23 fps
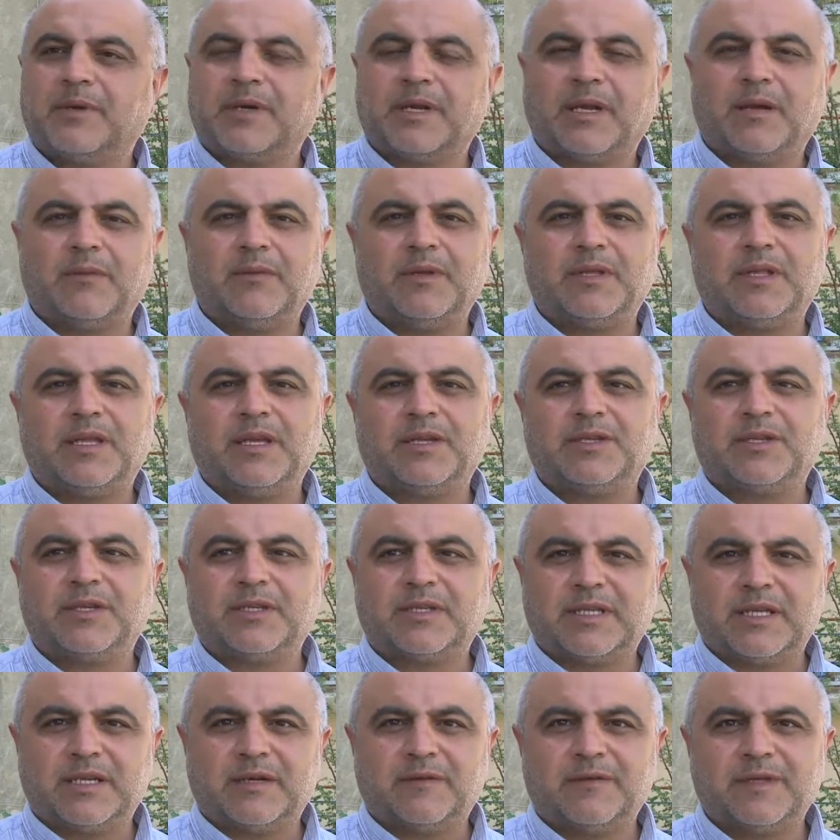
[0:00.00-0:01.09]
a rehabilitation
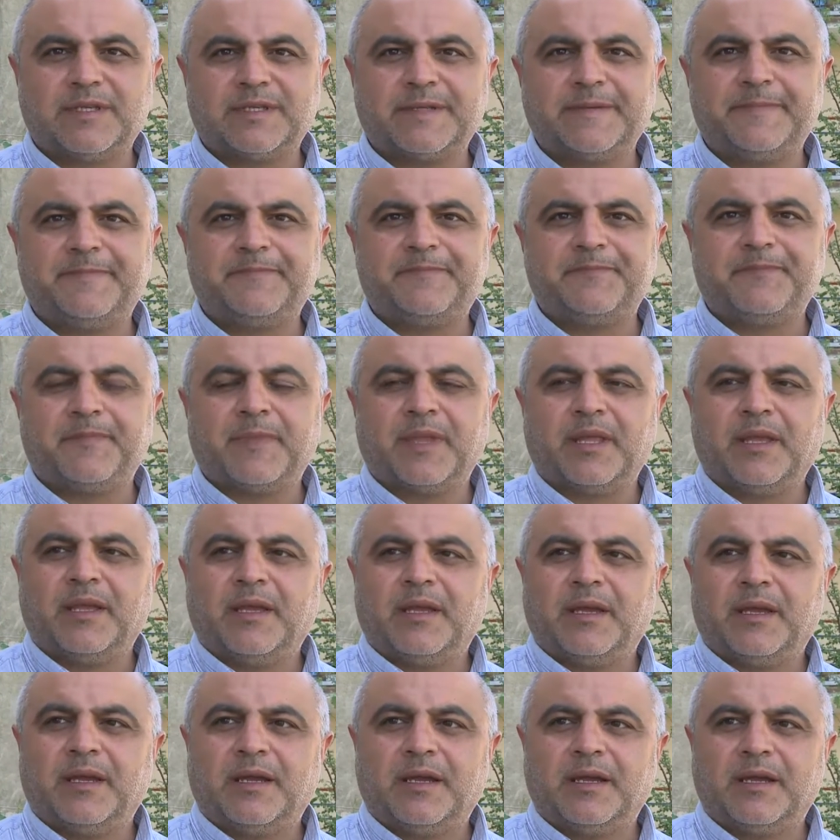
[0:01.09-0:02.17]
service
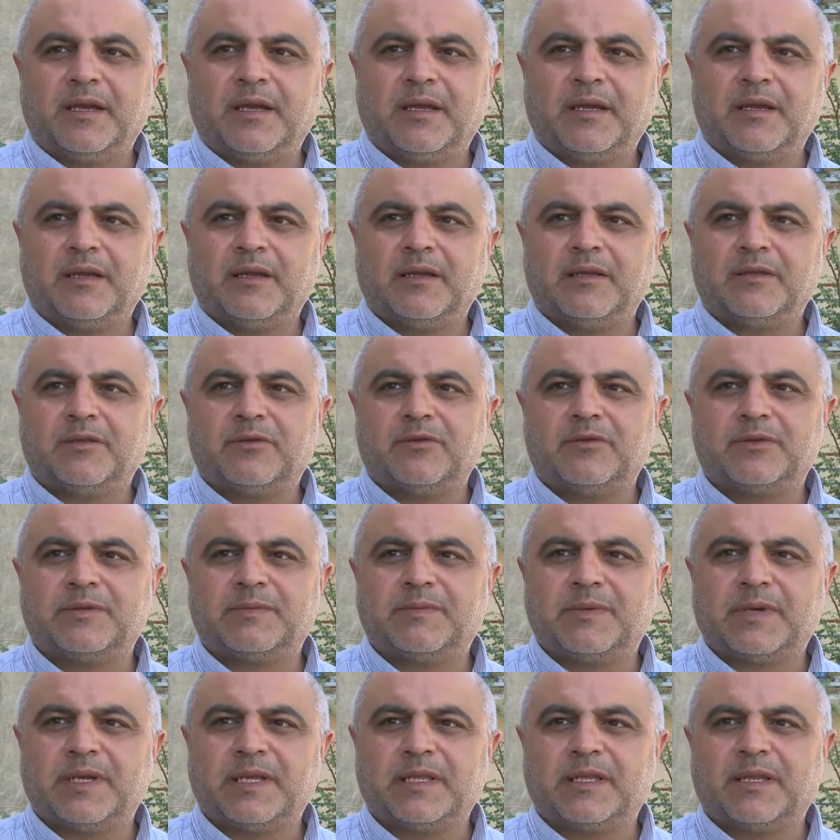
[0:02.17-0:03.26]
and to
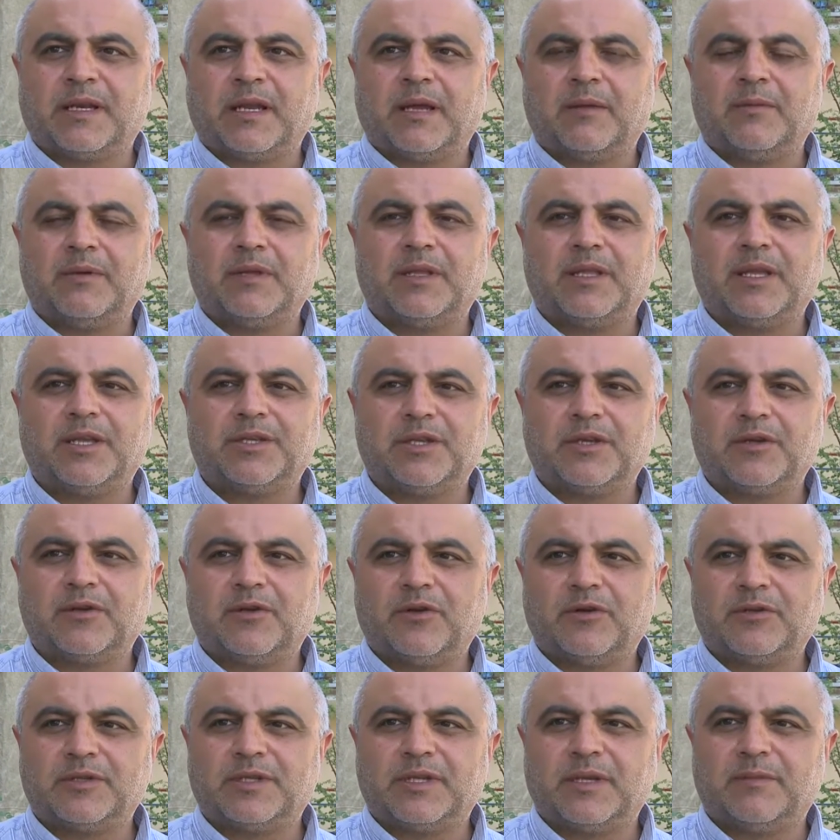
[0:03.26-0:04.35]
spread rehabilitation
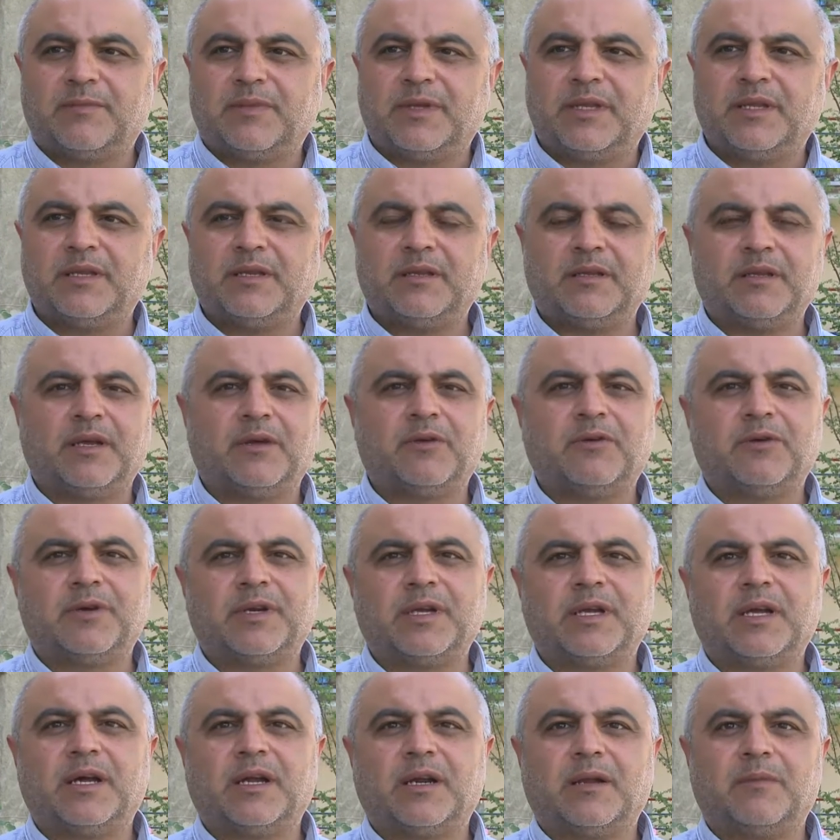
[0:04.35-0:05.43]
concept in
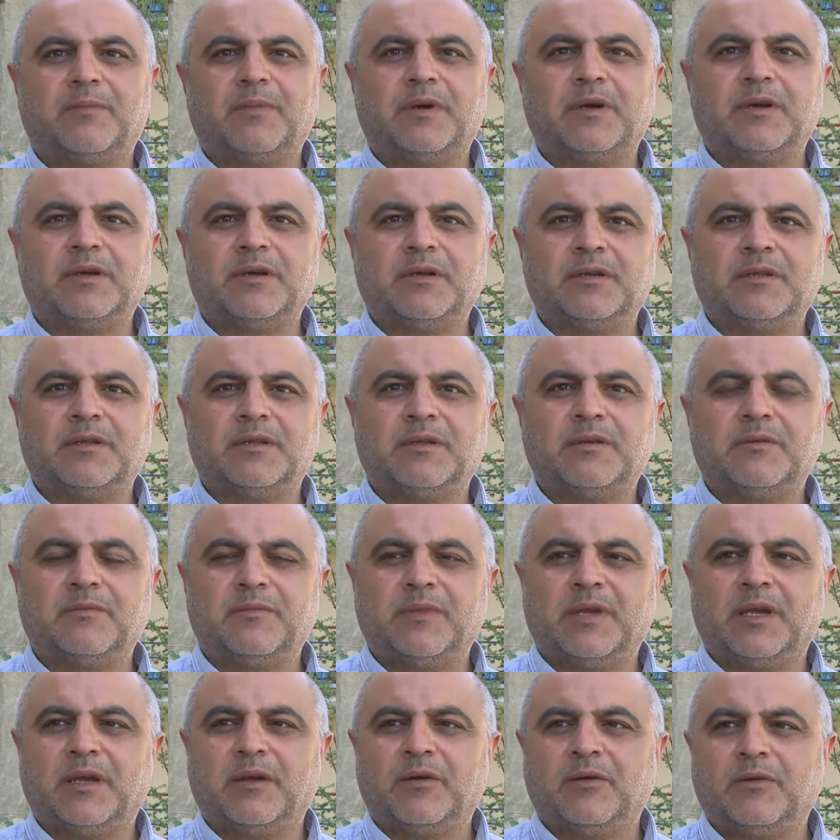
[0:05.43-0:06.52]
Nagorno-Karabakh and
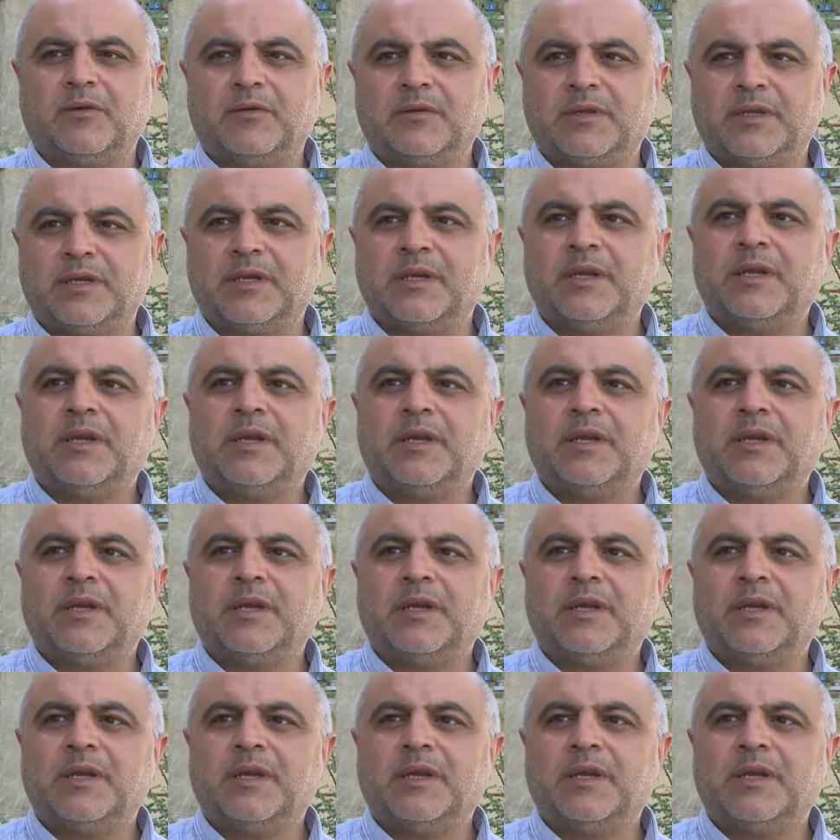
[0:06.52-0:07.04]
beyond all the